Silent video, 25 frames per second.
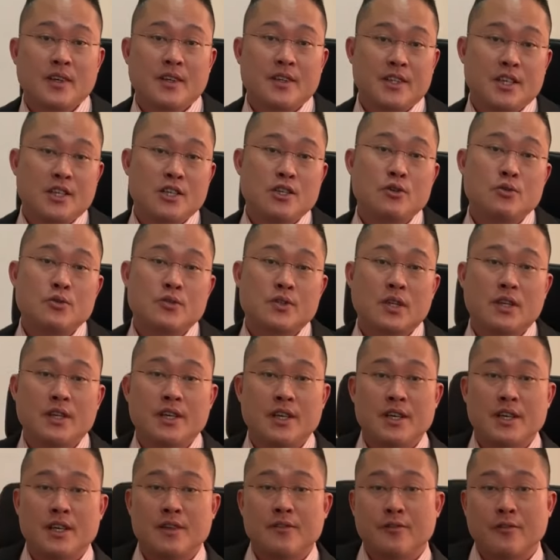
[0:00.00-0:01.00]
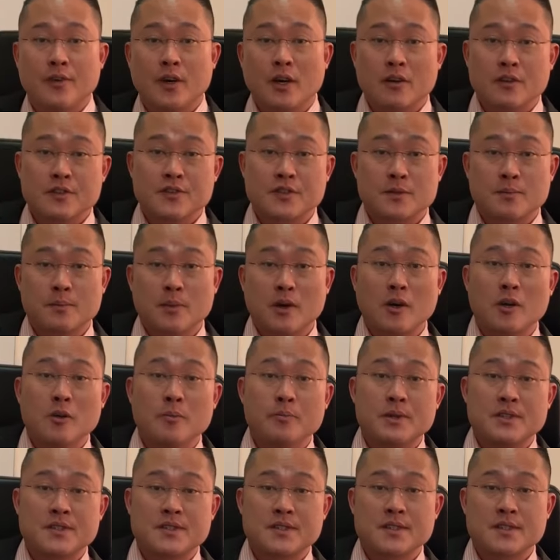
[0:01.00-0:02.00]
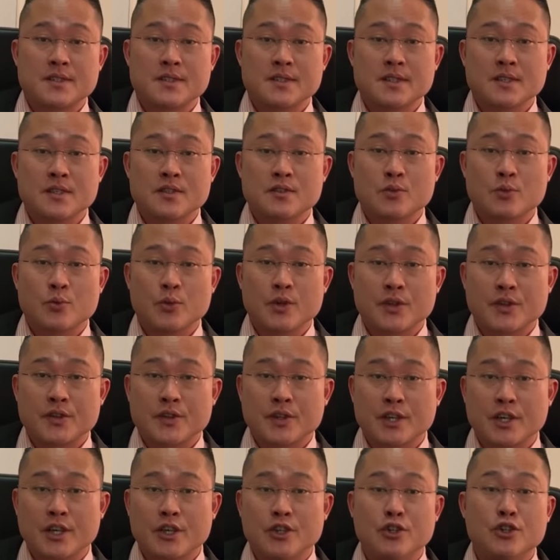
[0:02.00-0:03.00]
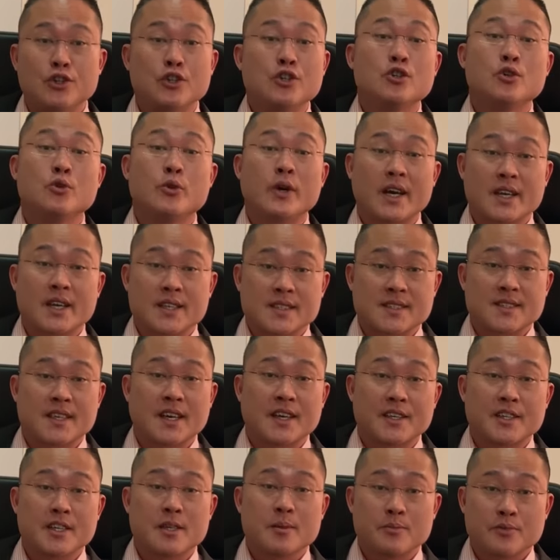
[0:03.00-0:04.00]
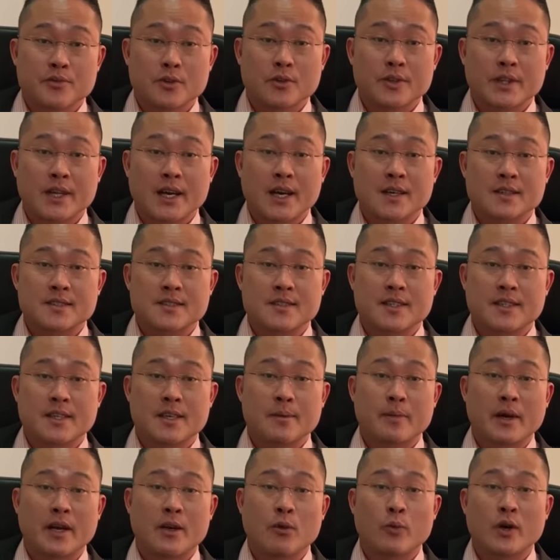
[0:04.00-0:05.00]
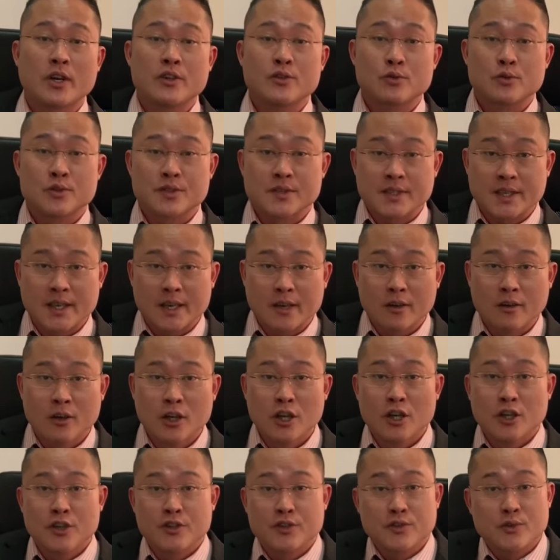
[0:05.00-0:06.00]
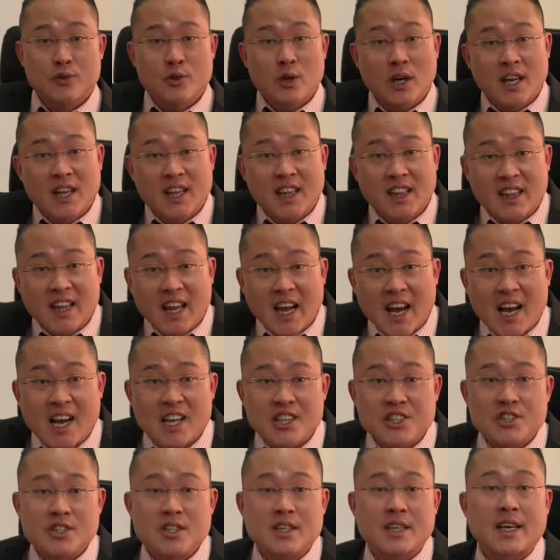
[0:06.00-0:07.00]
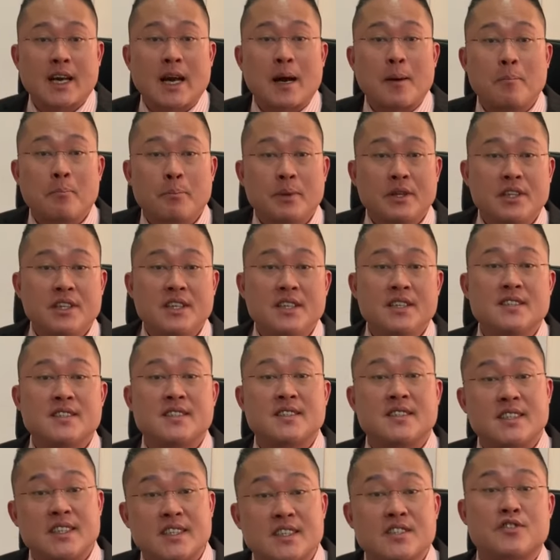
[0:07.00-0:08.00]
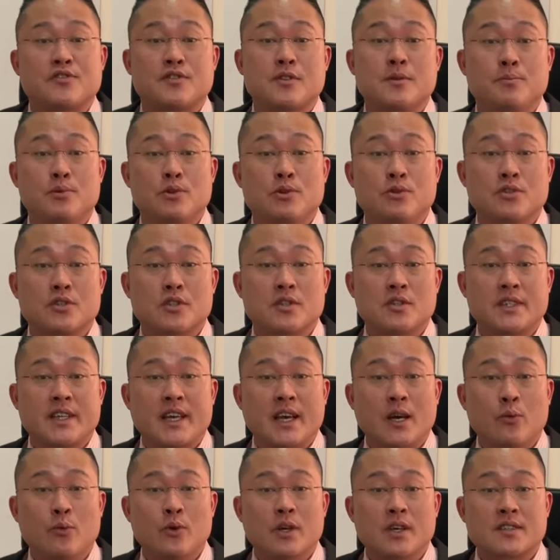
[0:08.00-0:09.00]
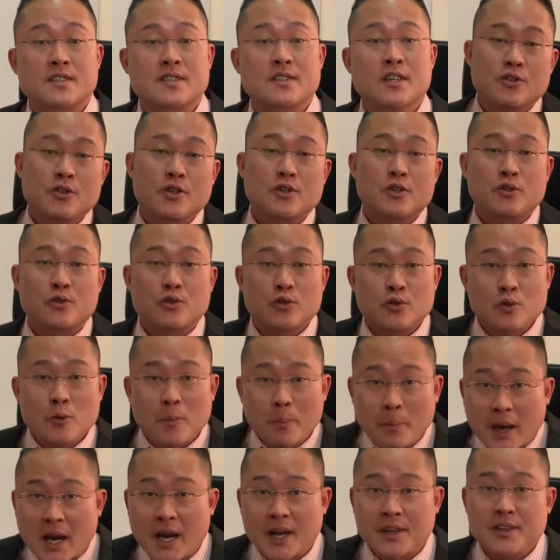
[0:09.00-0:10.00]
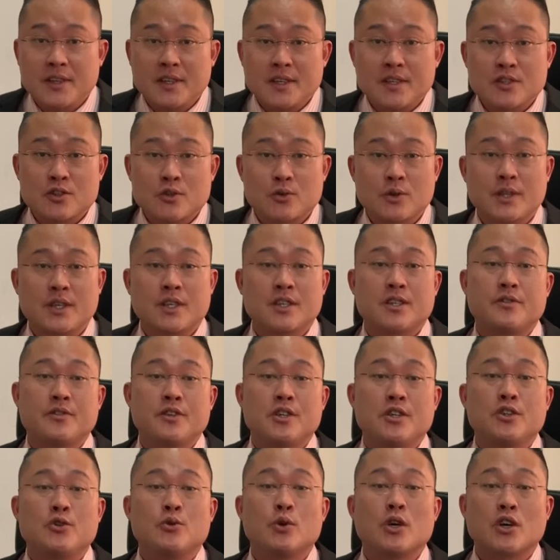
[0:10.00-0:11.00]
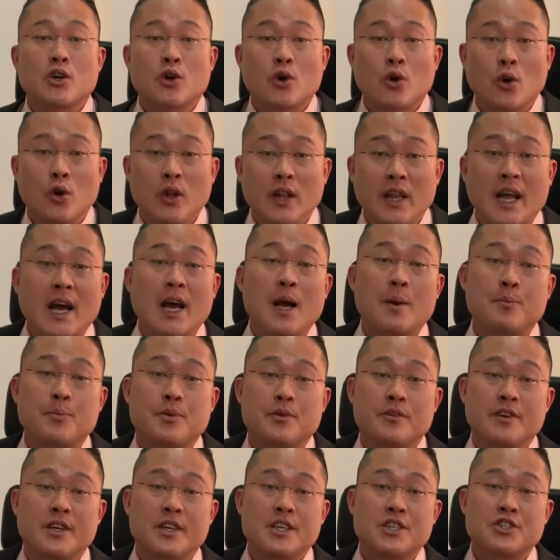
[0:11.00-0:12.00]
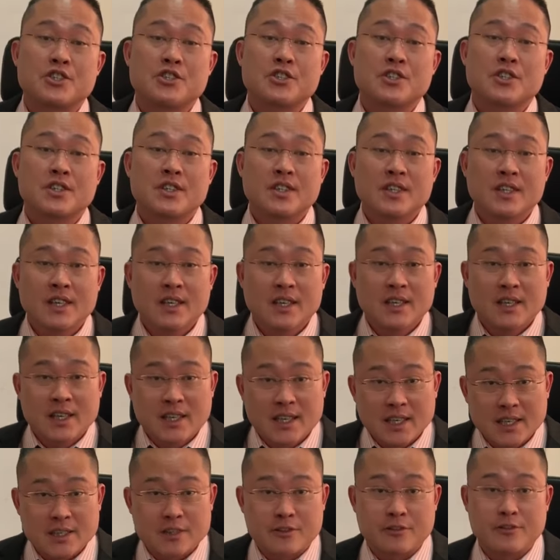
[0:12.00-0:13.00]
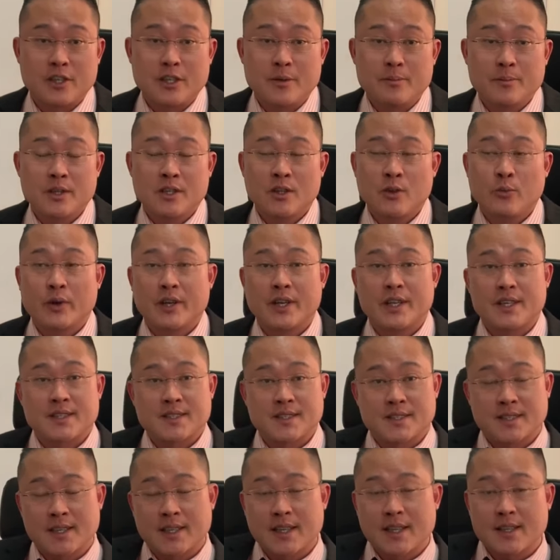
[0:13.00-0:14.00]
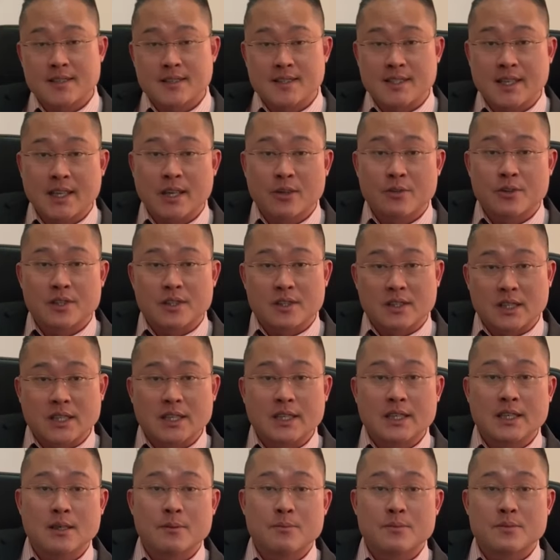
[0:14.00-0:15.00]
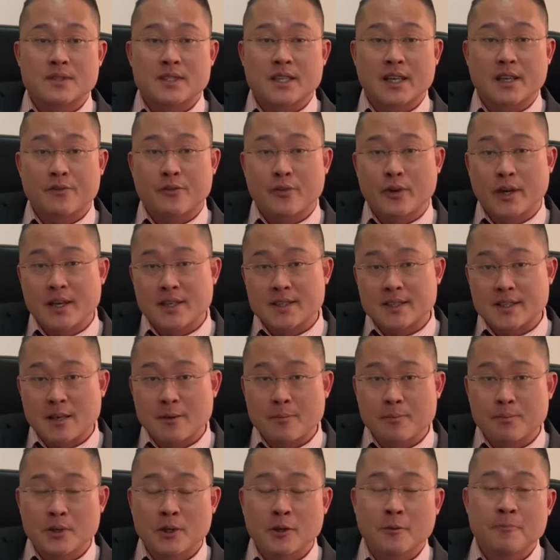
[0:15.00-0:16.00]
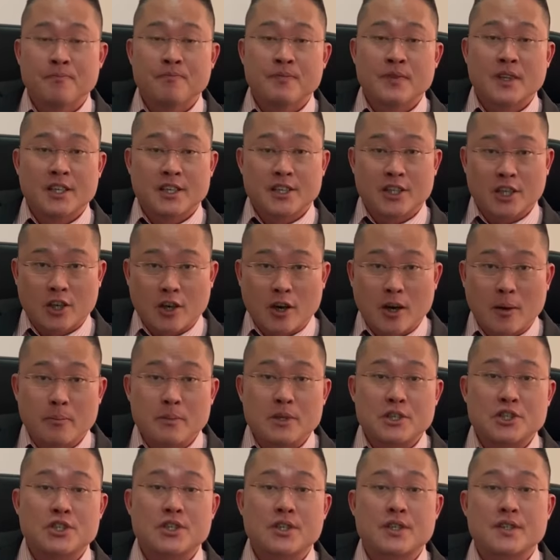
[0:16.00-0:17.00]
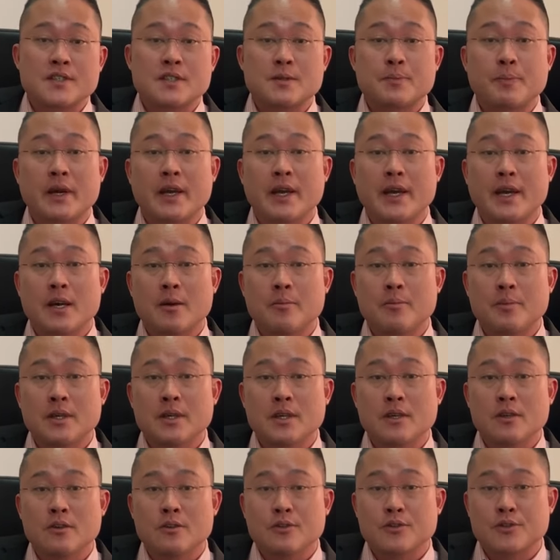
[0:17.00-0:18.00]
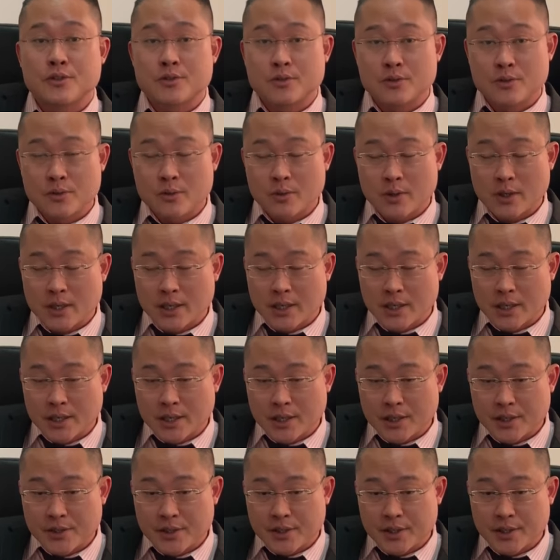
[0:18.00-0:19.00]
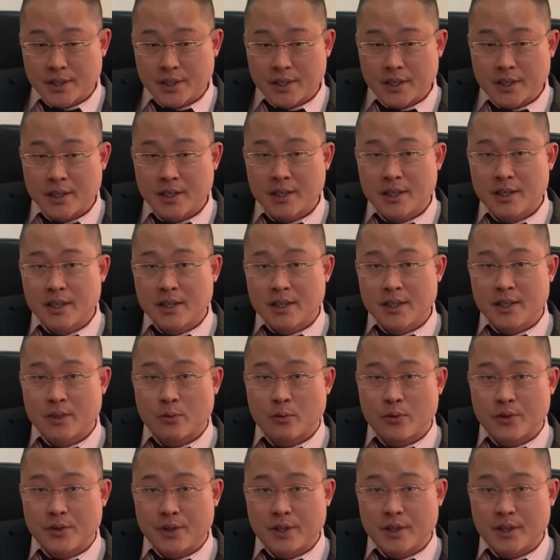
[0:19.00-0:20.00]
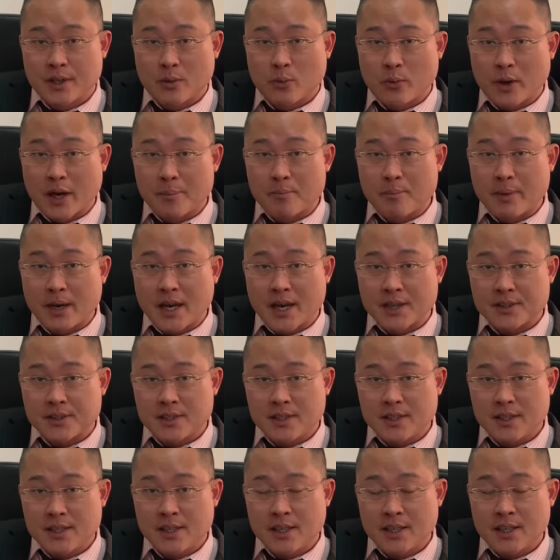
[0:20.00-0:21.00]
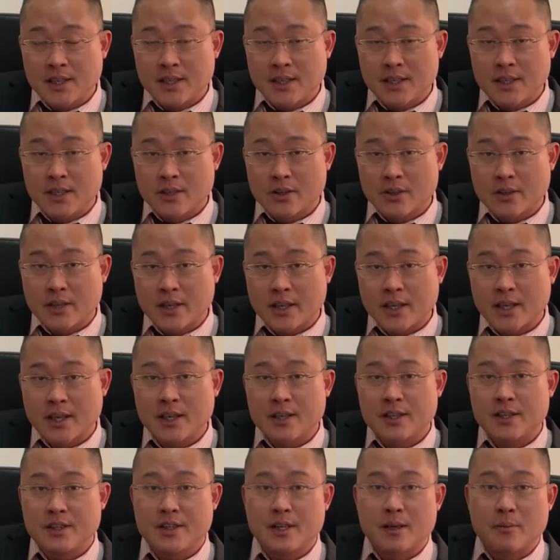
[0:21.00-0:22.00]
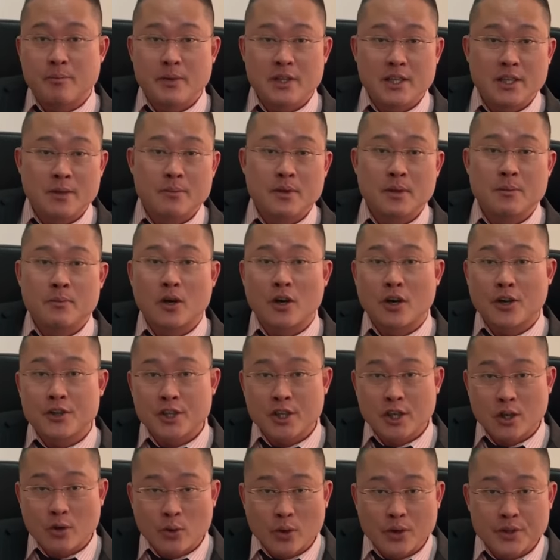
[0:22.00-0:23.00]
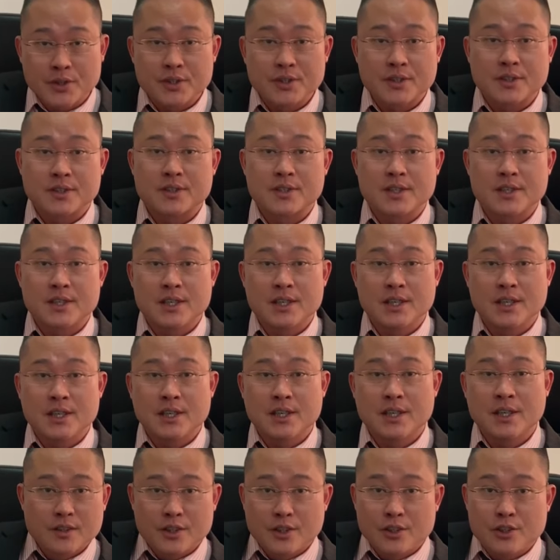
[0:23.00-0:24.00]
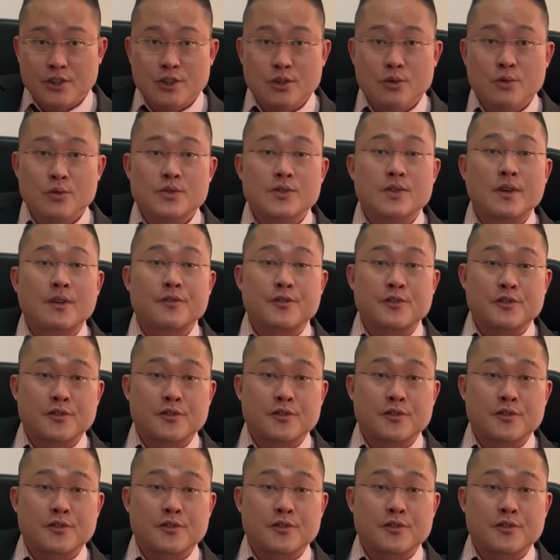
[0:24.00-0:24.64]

They usually involve small businesses with uh, new exciting products that they might want to sell through a larger company's distribution networks. So the two partners could agree to a collaboration agreement where they set, set out the terms, like for example, the commissions payable to uh, the, the one party, okay, the minimum order quantity, the use of